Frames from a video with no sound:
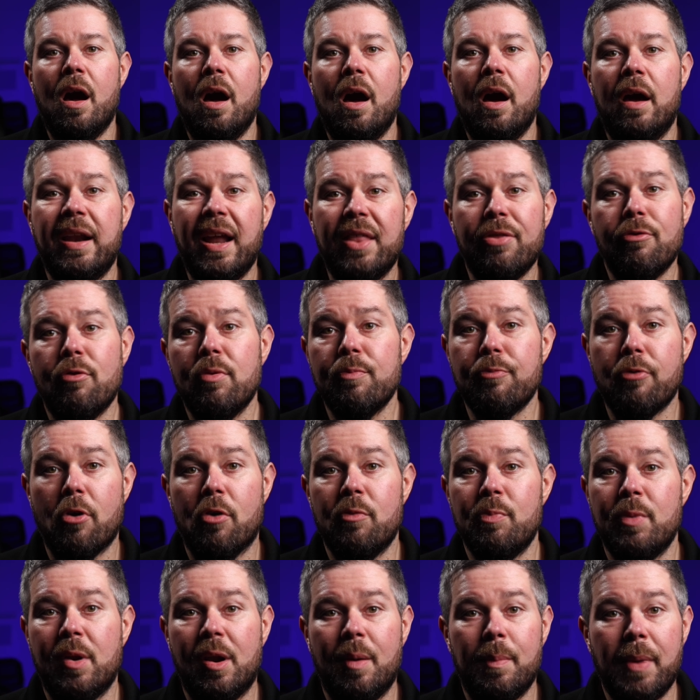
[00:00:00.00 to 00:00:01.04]
Another
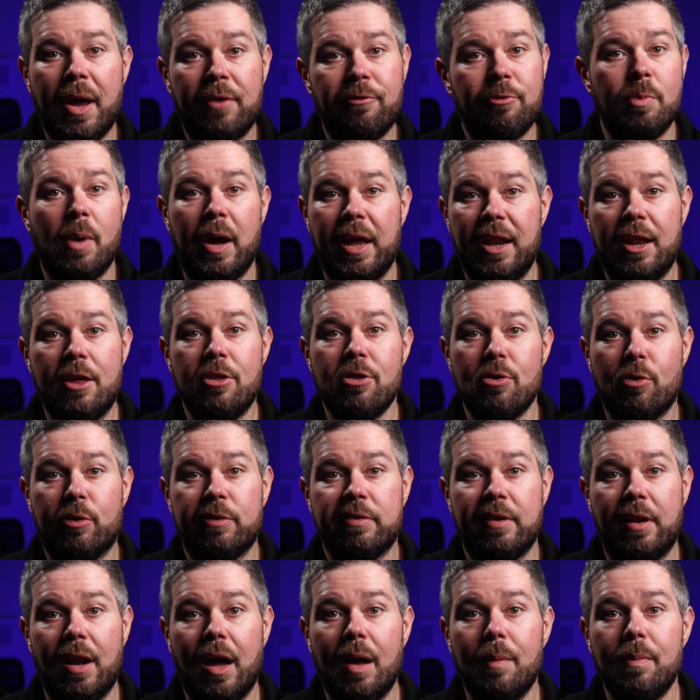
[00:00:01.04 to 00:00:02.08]
improvement I made for my initial
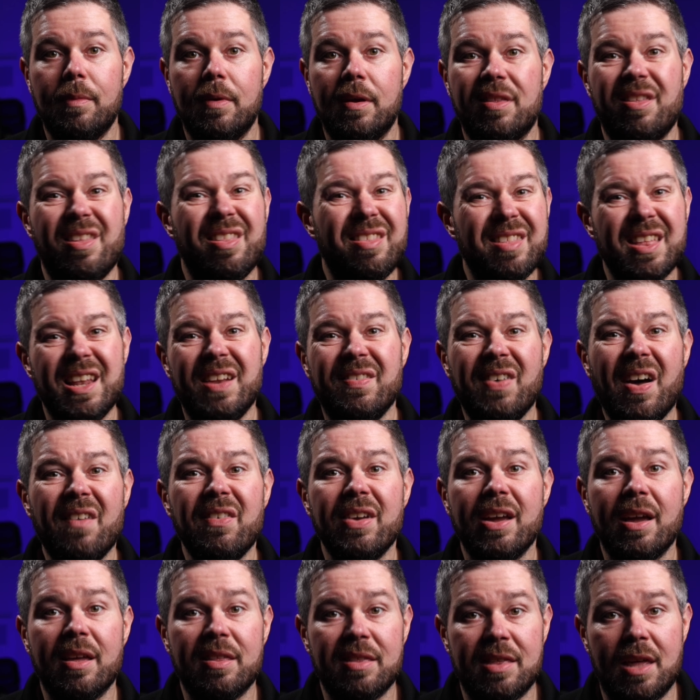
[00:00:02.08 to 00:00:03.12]
setup is instead of
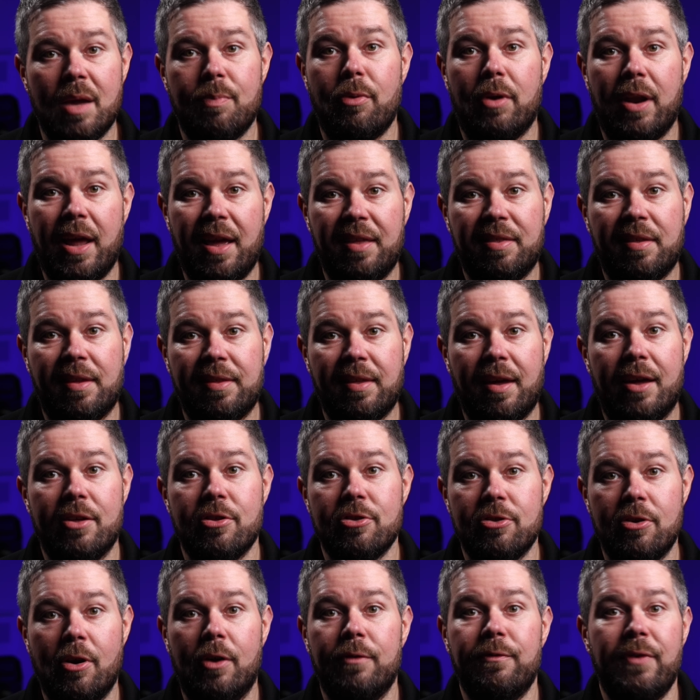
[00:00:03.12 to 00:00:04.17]
having a separate SSH
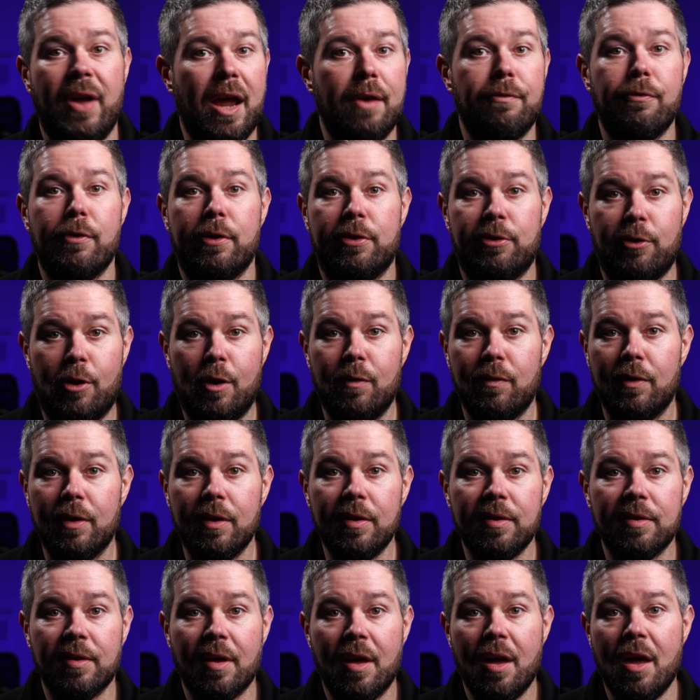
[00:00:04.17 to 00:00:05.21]
node for every
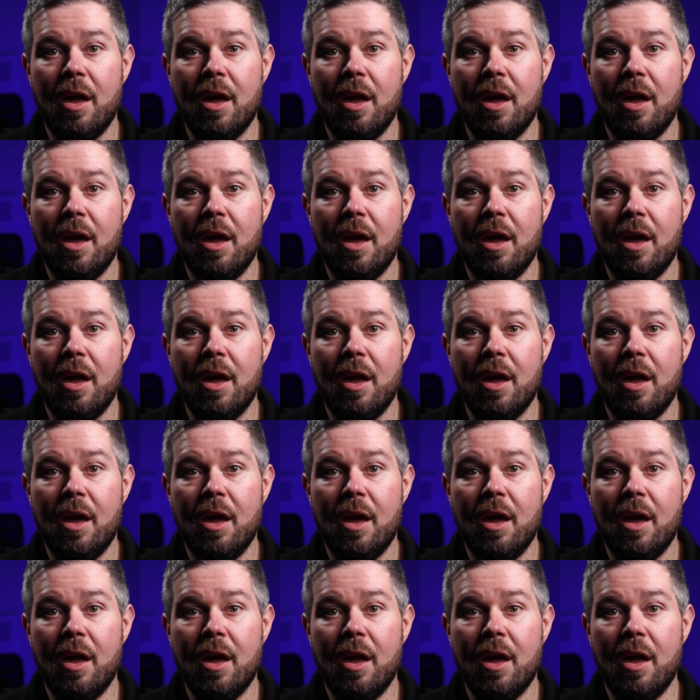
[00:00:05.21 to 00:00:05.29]
service,